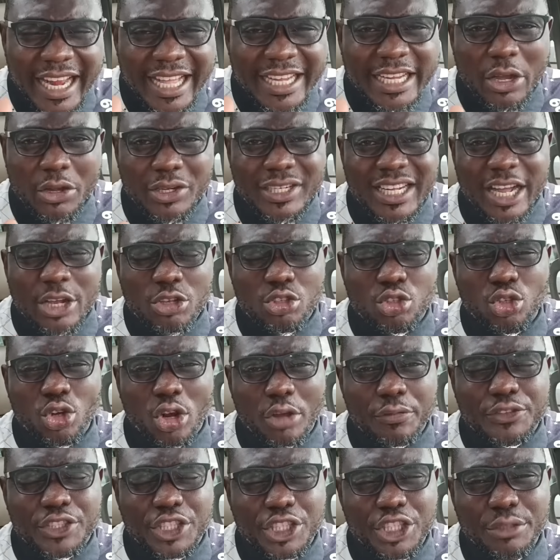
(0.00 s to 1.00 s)
legal
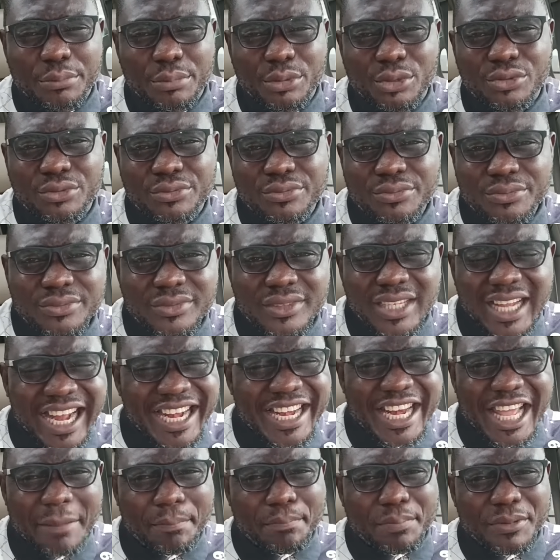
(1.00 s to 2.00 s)
counsel of Tinubu
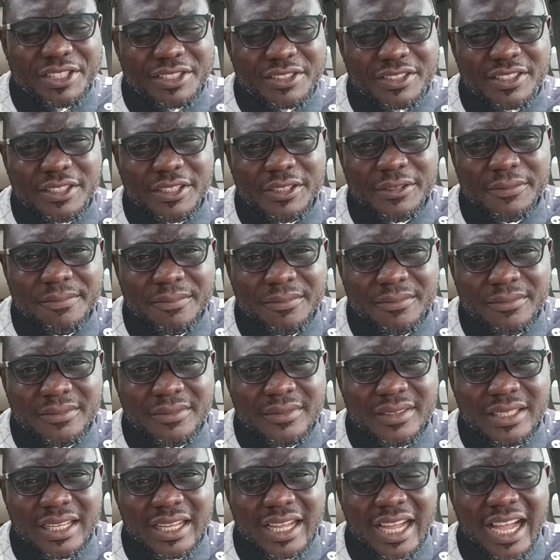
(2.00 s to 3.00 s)
and APC
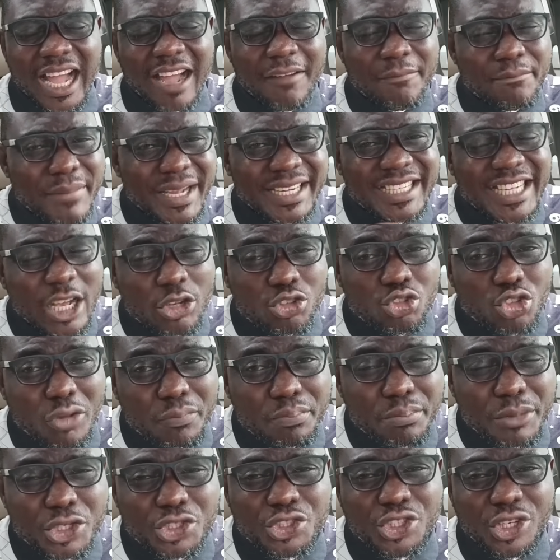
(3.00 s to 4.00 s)
have made that
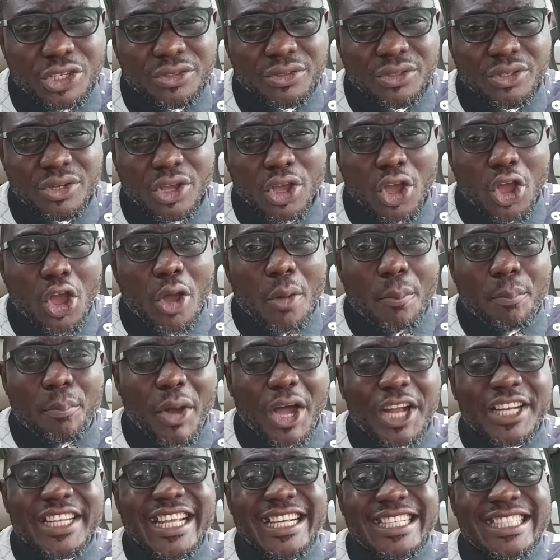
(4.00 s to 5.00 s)
submission.
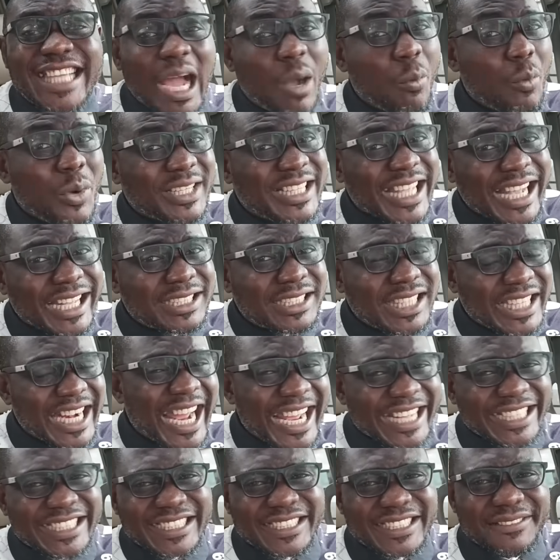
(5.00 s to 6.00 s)
But it came with a
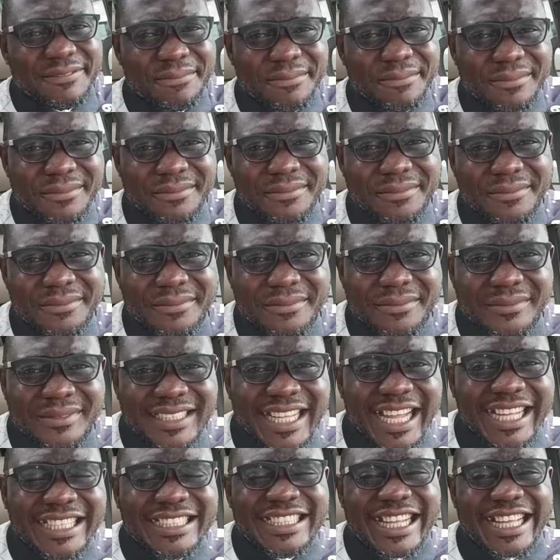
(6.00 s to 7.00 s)
threat
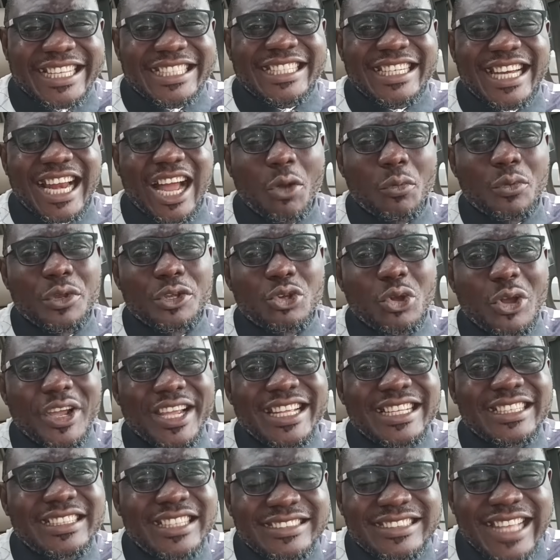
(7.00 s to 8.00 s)
that Nigeria will
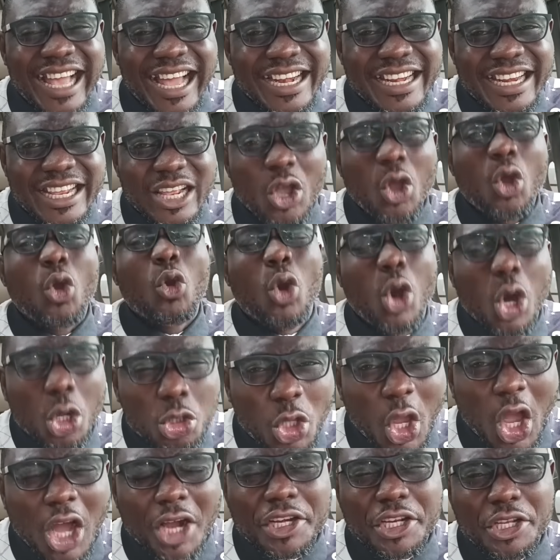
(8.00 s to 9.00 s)
go in disarray.
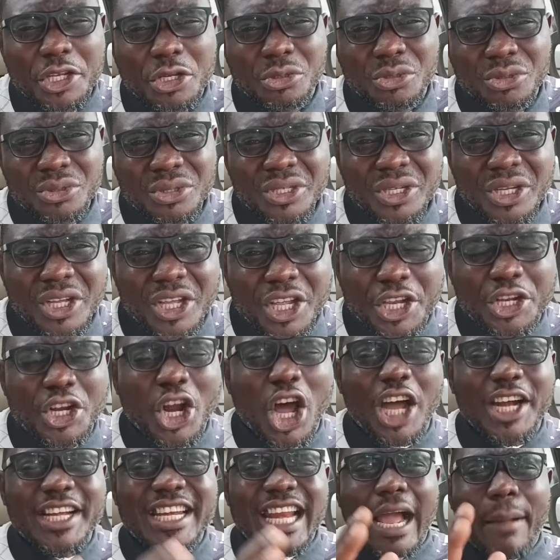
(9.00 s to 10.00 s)
Who told you?
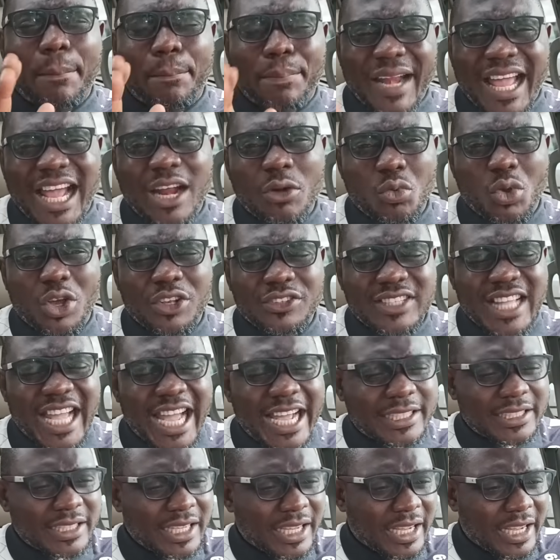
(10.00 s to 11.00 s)
You know, their plan was
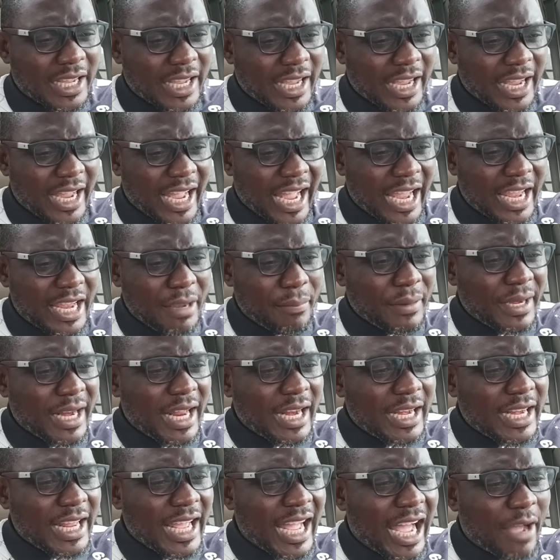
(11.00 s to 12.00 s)
that
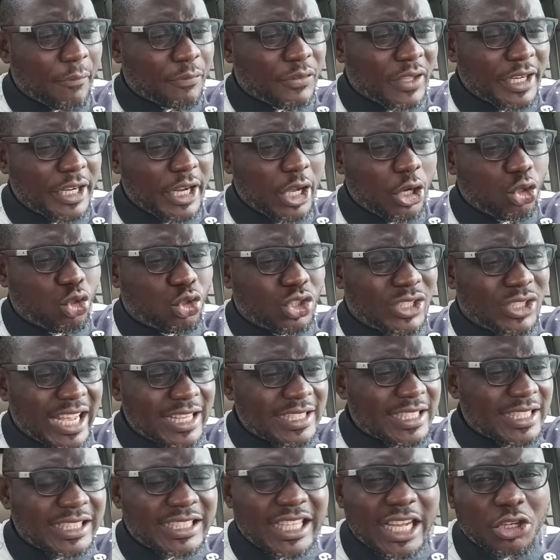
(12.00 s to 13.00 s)
immediately after they
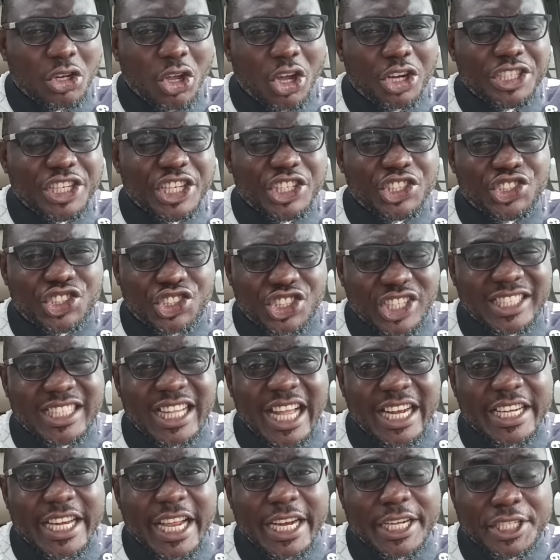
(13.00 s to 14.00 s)
gazetted all this
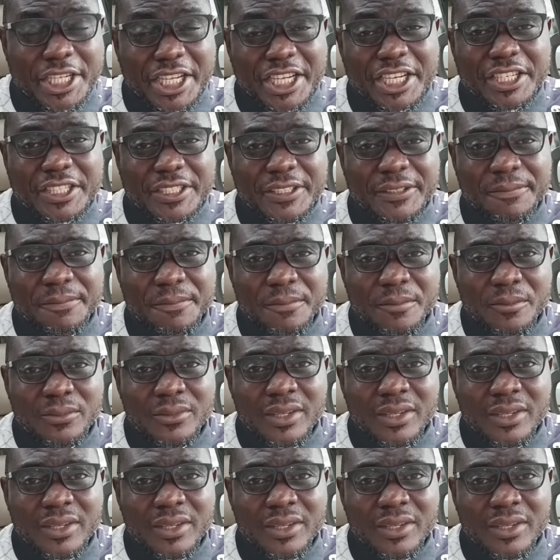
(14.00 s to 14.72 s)
shit that they did,